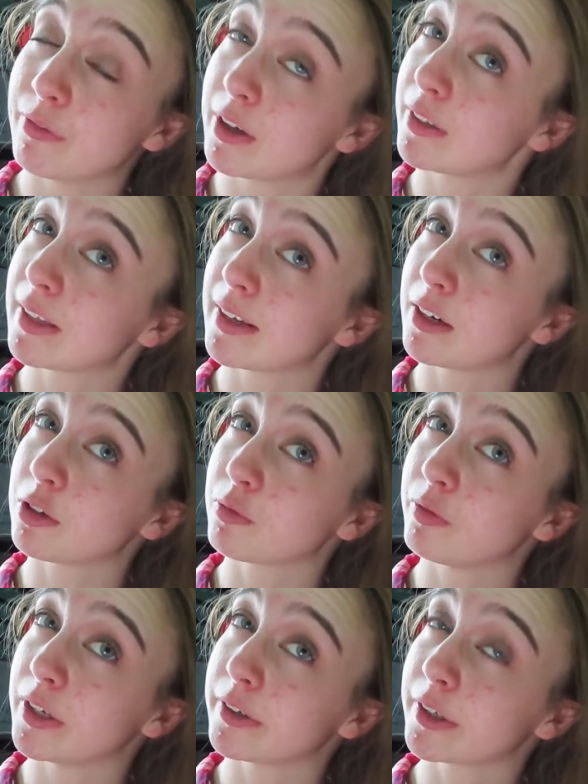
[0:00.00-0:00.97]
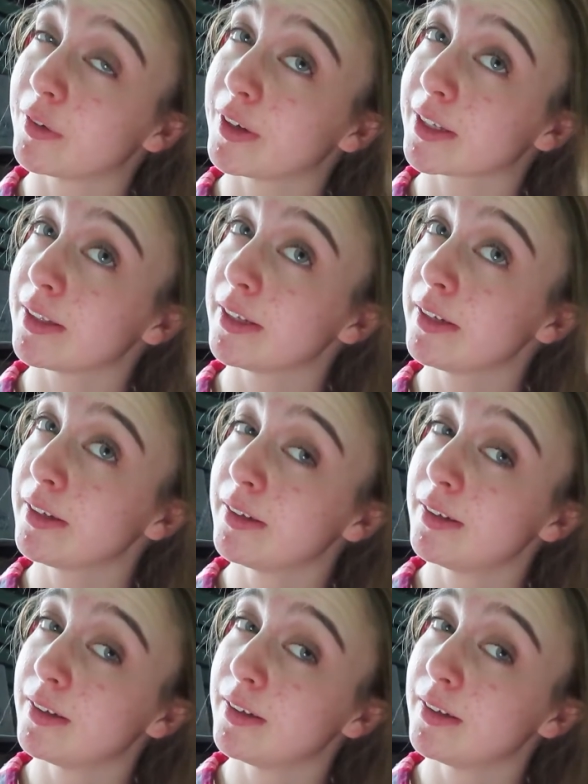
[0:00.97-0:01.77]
found that out very quickly.